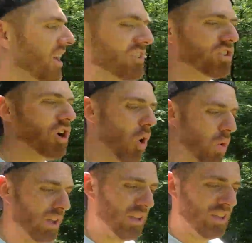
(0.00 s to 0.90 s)
is
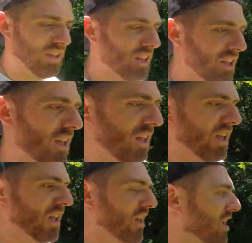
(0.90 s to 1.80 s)
going.
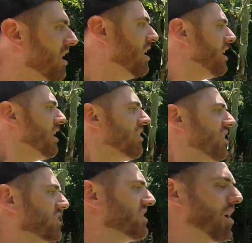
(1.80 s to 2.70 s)
This